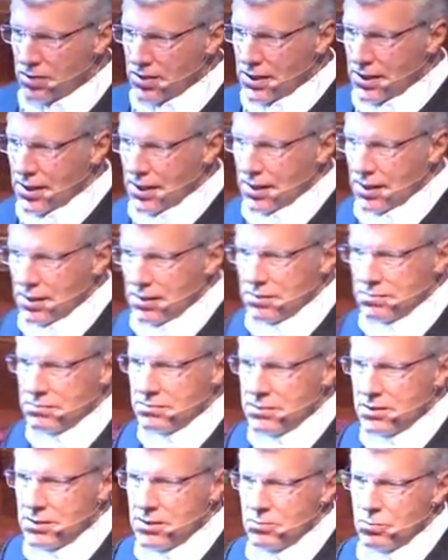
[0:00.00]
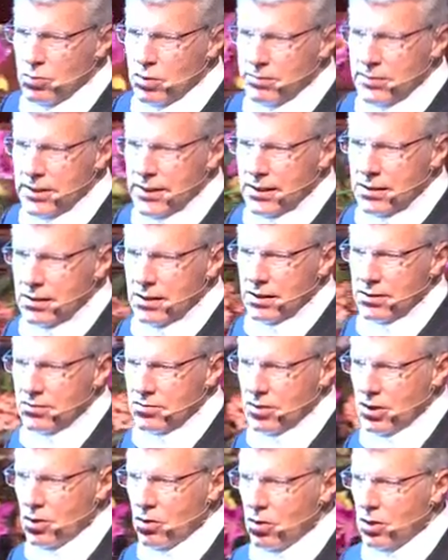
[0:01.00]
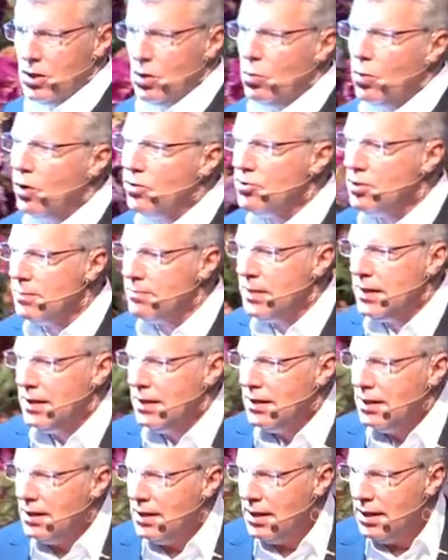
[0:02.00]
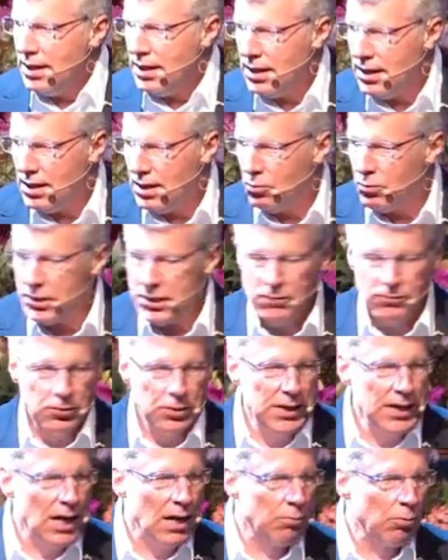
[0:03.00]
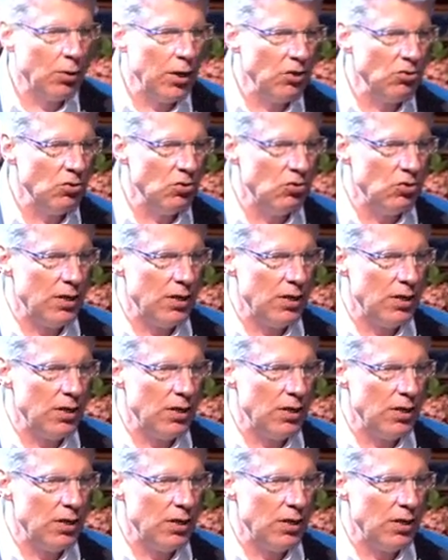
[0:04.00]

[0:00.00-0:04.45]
the woman that does the call to worship, went in for knee operation.